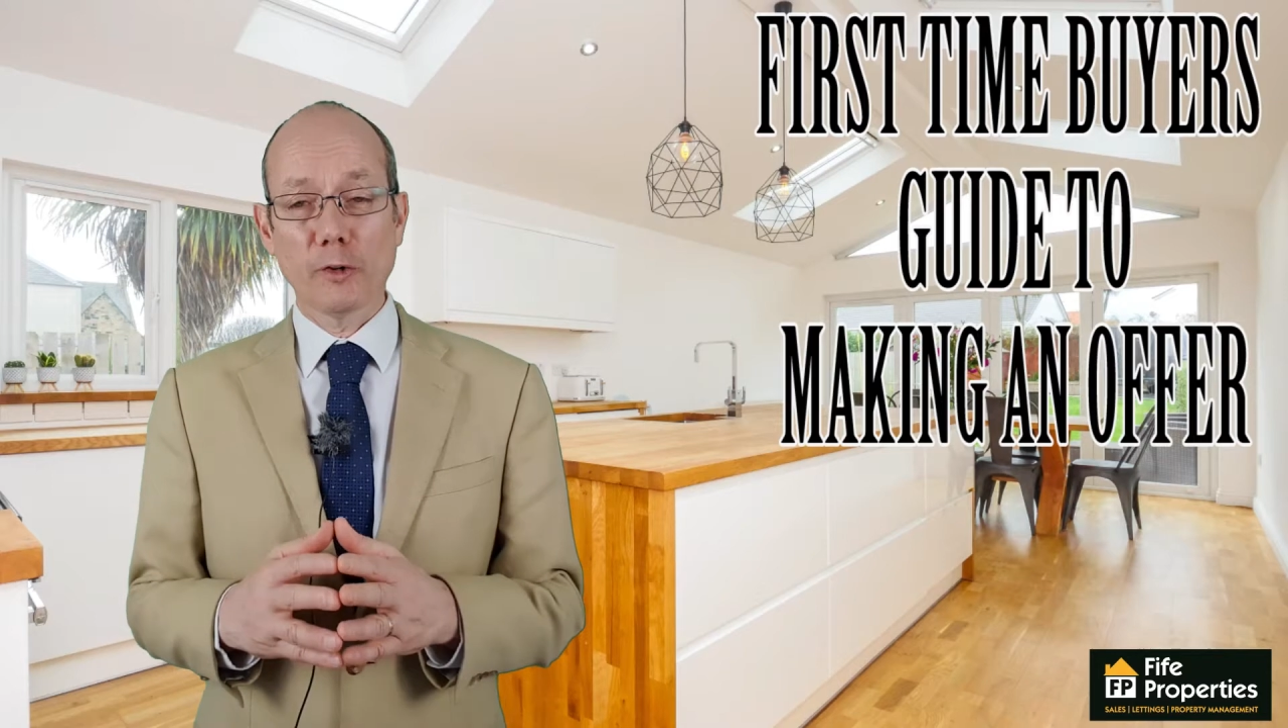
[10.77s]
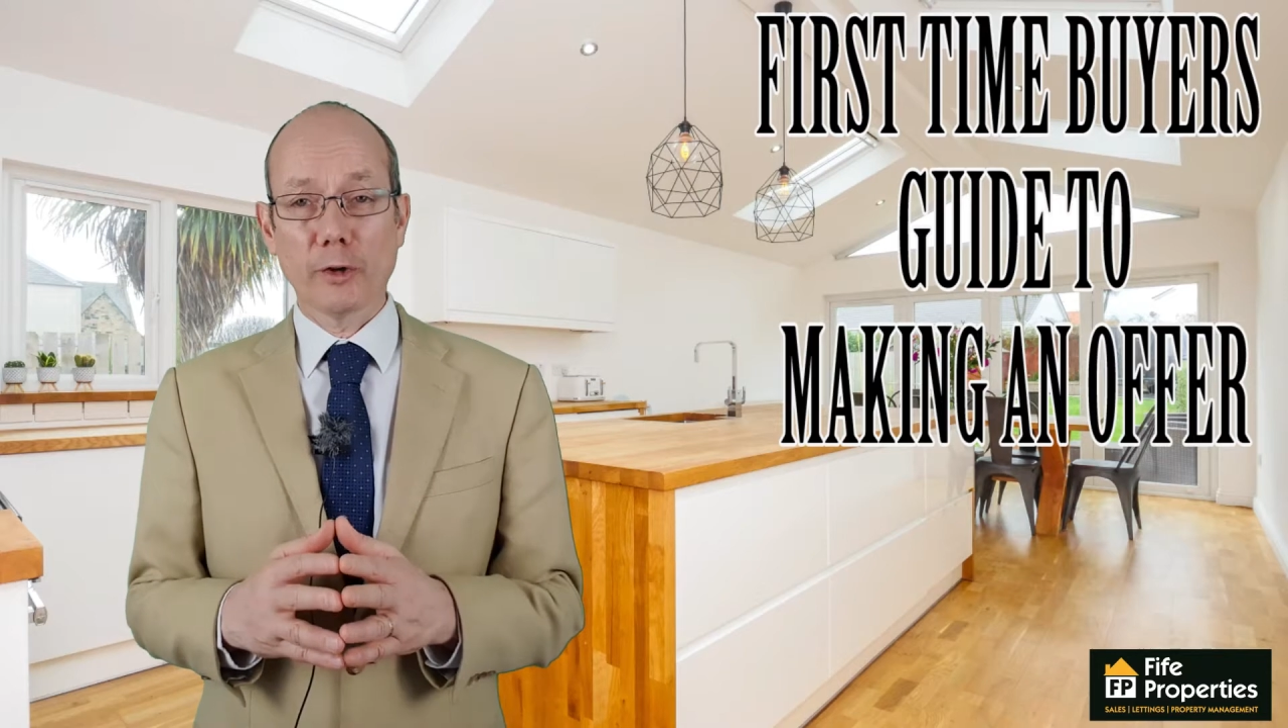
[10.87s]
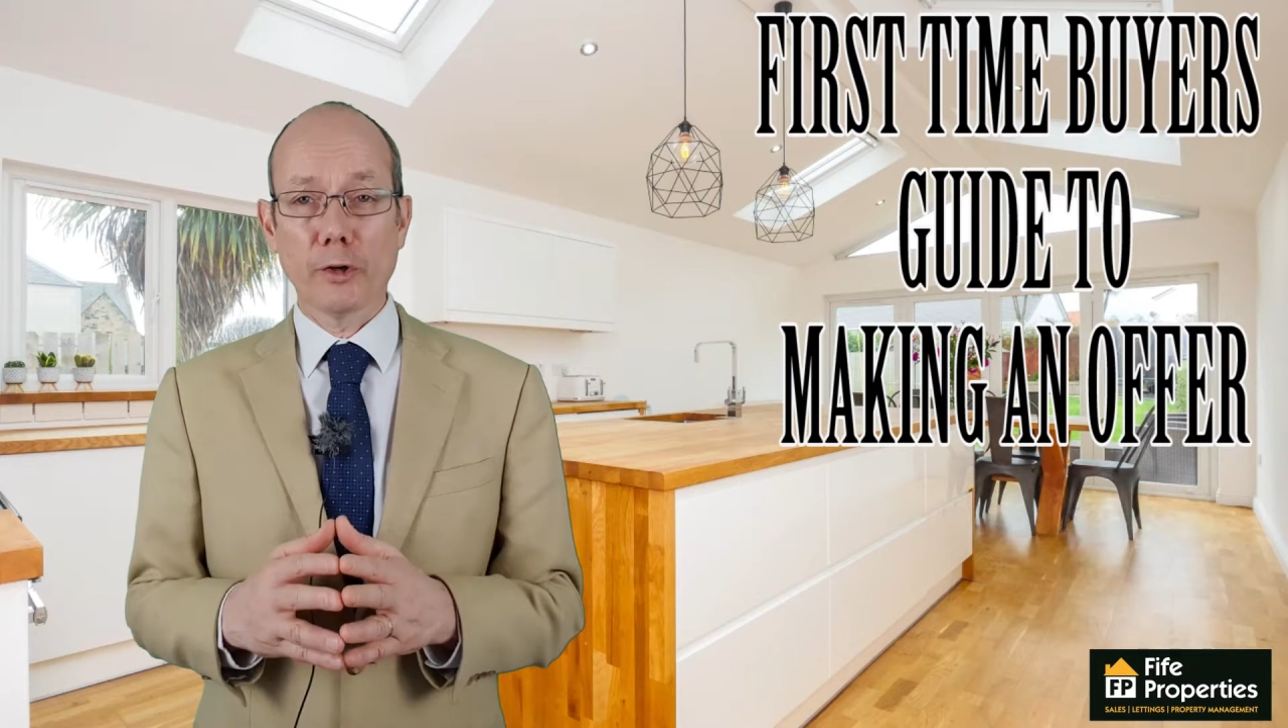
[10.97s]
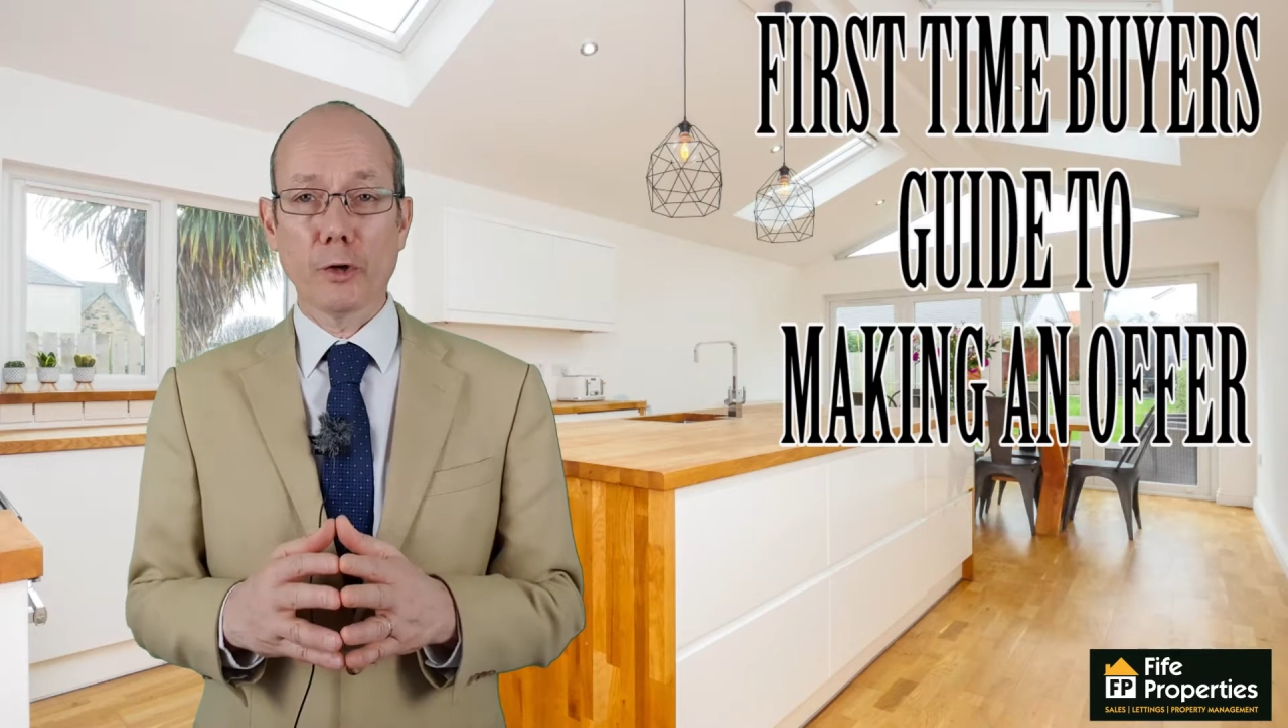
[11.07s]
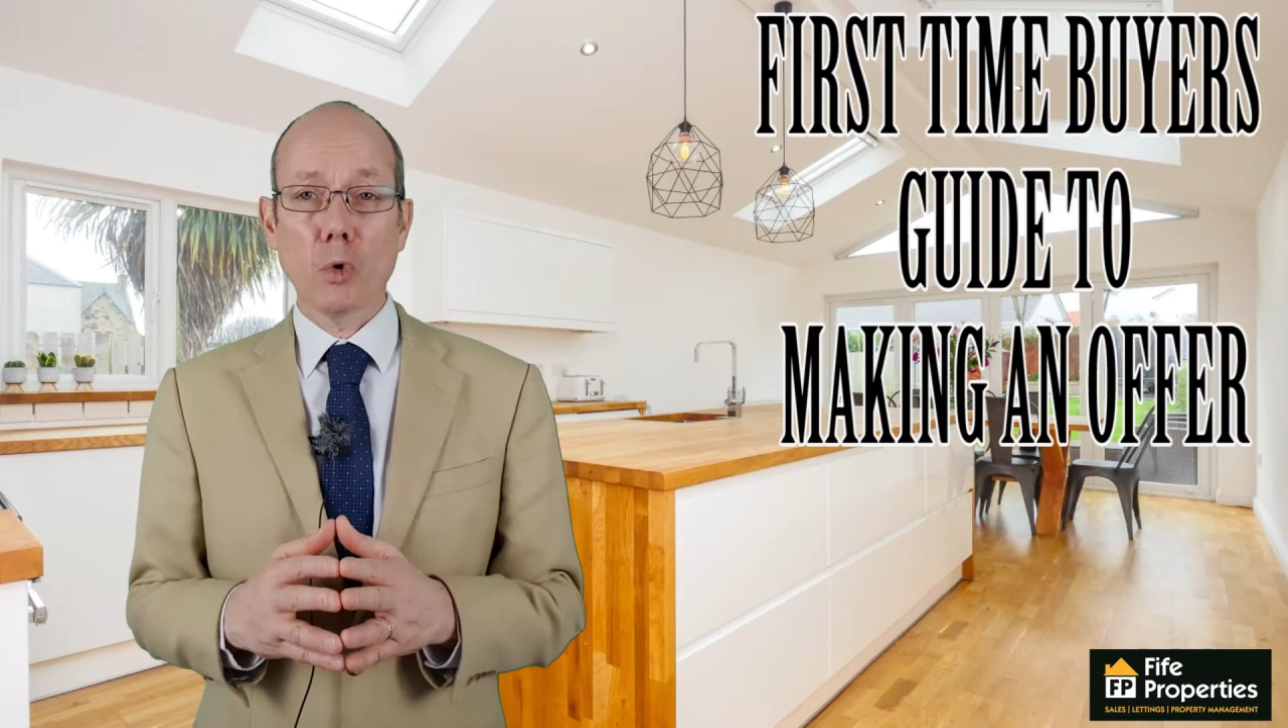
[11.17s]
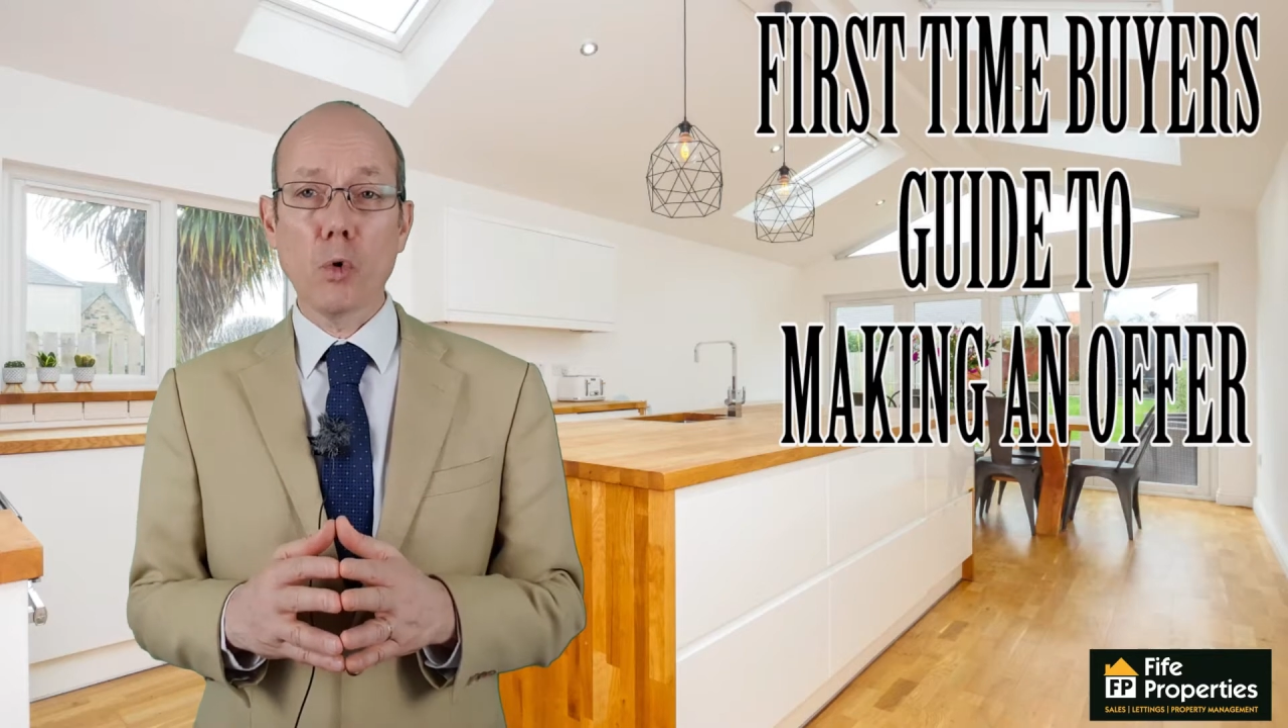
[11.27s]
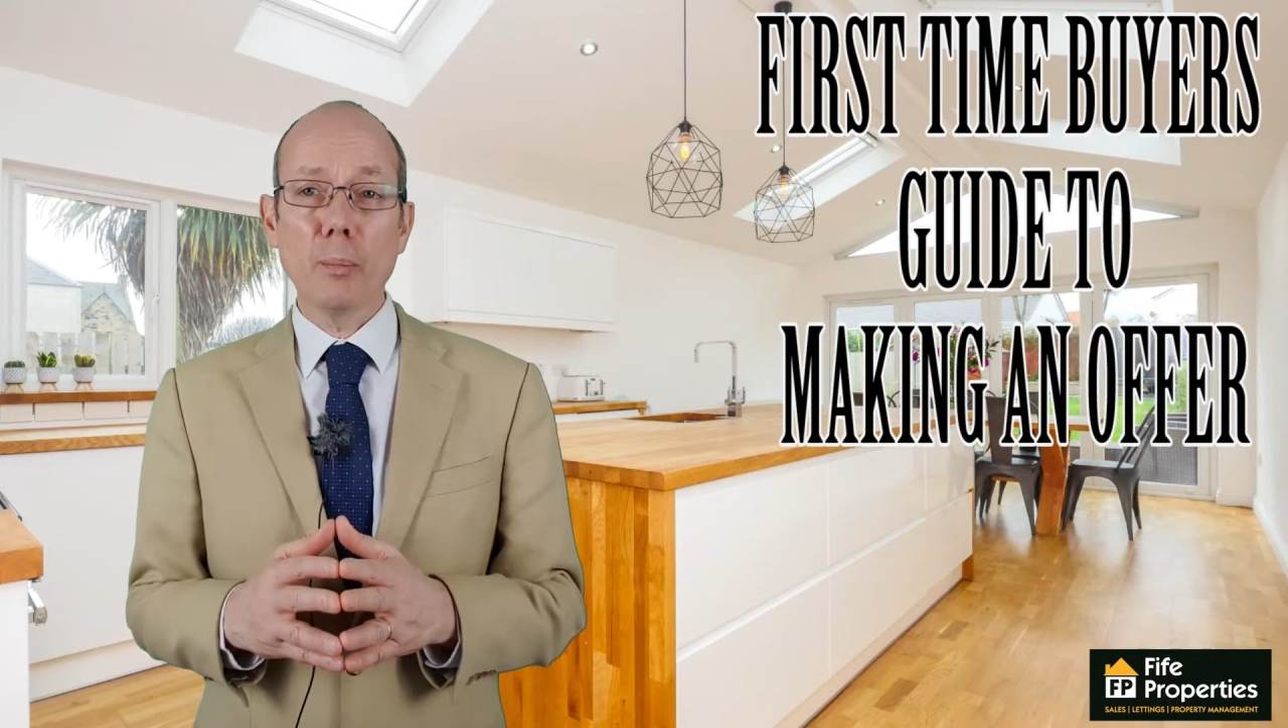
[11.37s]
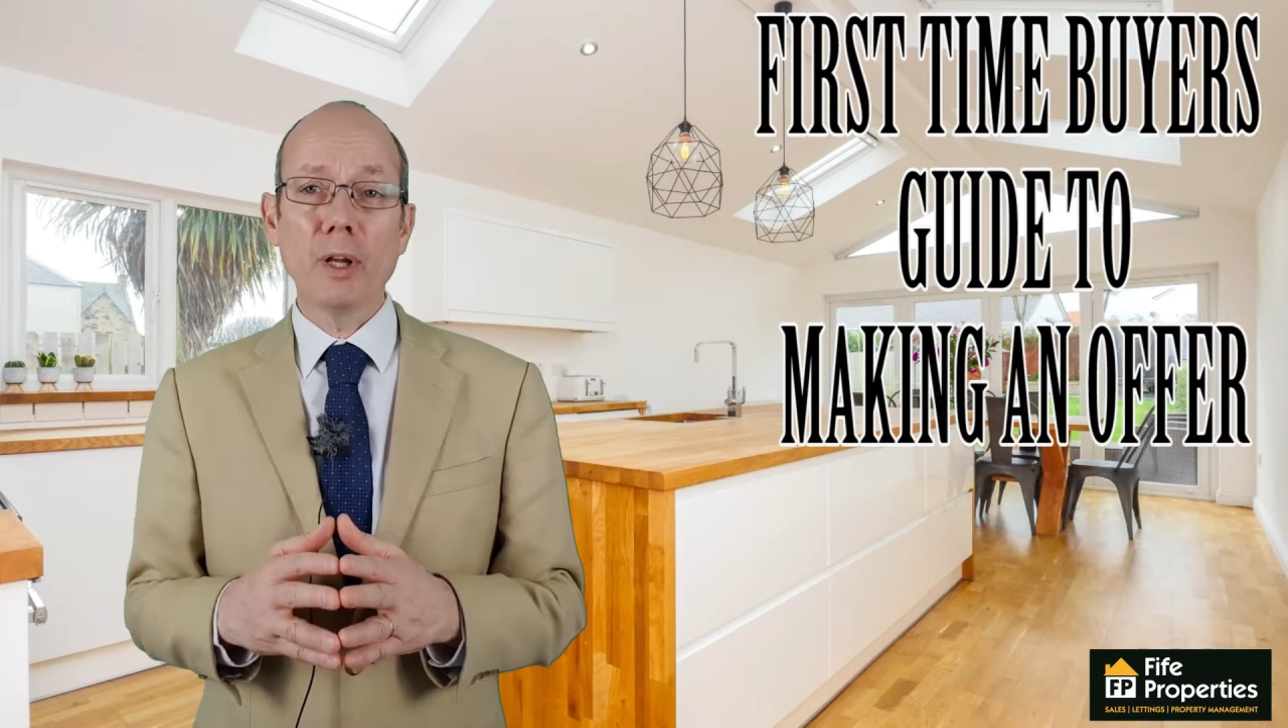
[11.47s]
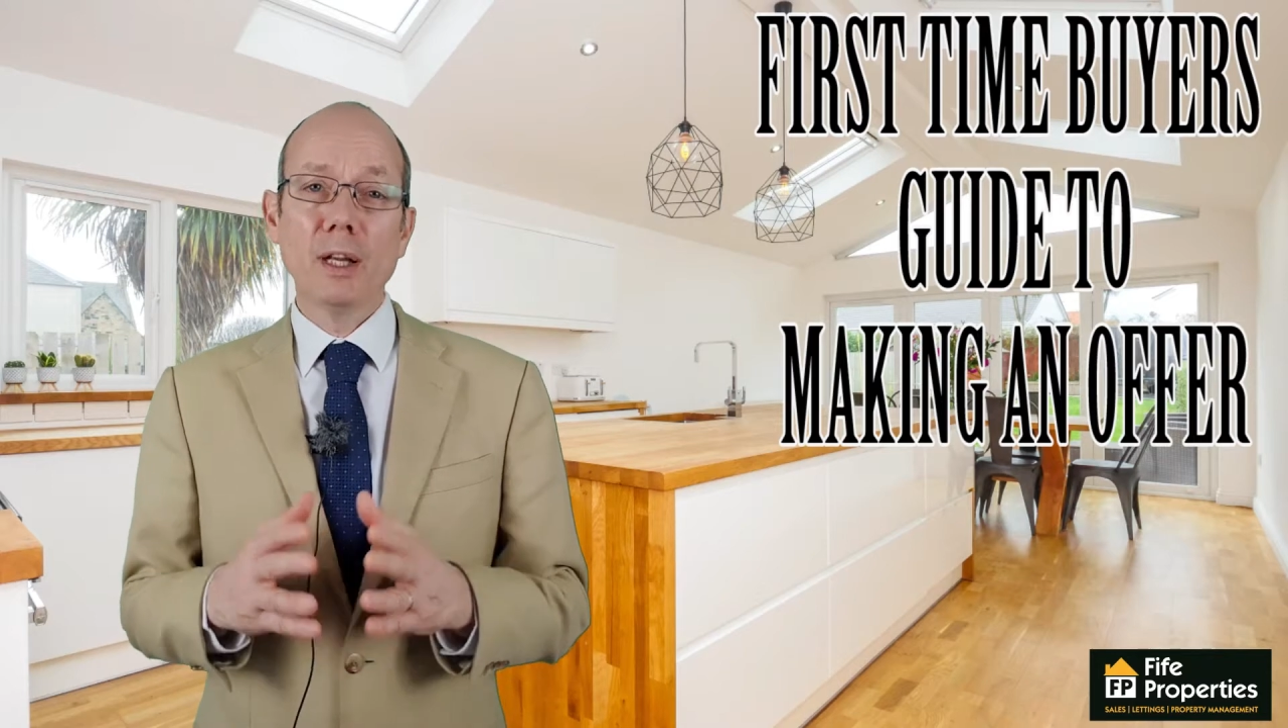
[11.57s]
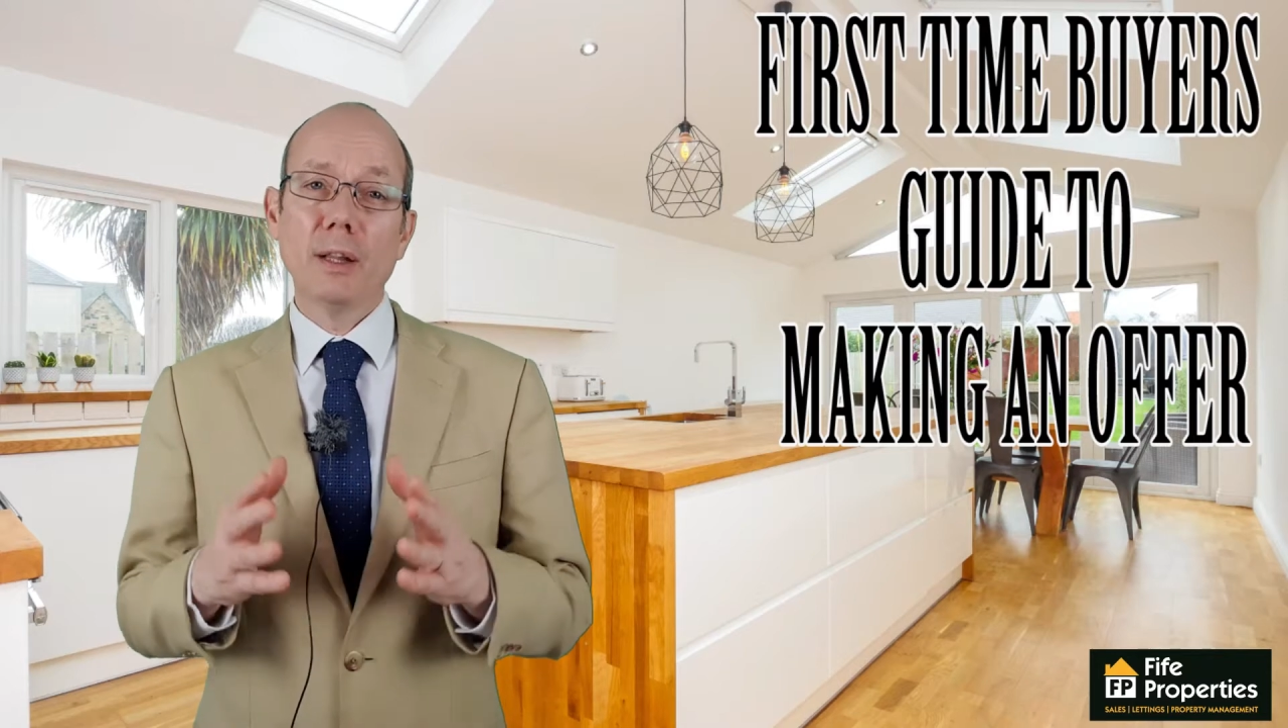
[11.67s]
on your home,